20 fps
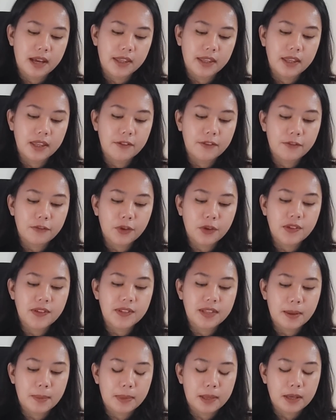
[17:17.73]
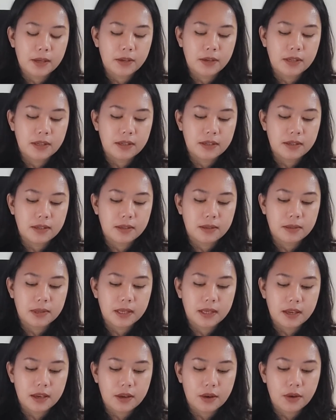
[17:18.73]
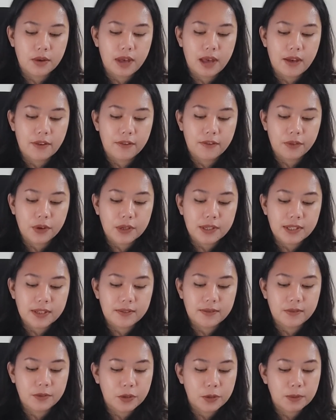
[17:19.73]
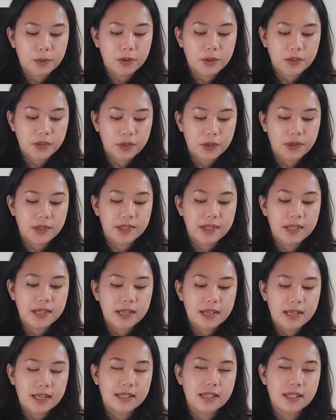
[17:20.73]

I think the first step that you need to do here, first and foremost, Taurus,